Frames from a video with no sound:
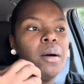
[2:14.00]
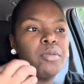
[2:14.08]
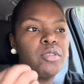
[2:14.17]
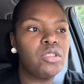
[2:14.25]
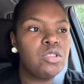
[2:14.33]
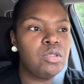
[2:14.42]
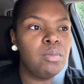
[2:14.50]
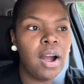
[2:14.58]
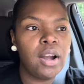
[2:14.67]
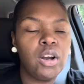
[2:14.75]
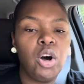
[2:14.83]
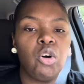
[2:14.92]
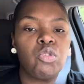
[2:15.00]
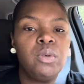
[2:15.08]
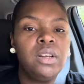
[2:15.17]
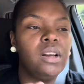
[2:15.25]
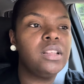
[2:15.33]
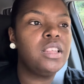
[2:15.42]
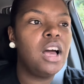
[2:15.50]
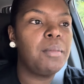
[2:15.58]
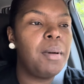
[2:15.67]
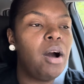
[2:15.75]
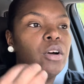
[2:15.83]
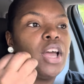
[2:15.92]
smart goals. We're going to talk
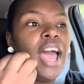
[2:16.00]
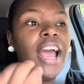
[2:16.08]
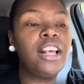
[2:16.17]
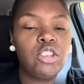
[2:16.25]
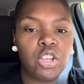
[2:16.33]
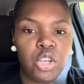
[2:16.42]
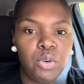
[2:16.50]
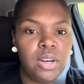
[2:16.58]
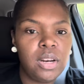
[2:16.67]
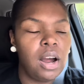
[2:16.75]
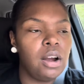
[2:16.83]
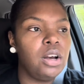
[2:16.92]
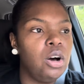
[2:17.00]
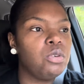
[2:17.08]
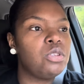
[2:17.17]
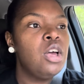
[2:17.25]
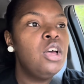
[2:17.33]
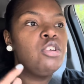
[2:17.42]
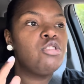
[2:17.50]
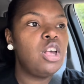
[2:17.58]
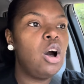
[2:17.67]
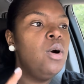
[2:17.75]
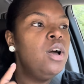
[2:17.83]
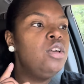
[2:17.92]
about executing our goals.
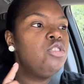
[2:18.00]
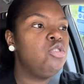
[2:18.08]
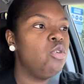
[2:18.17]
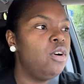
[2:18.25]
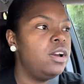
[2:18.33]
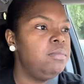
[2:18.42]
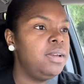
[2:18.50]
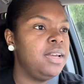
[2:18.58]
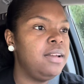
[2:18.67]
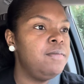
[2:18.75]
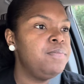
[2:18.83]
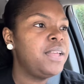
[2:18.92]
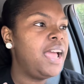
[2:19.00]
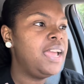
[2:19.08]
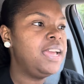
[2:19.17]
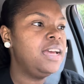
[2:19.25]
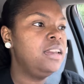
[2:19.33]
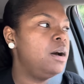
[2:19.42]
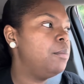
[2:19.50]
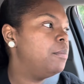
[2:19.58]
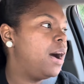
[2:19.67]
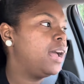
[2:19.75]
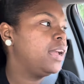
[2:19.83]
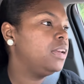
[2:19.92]
So join me and
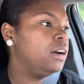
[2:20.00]
my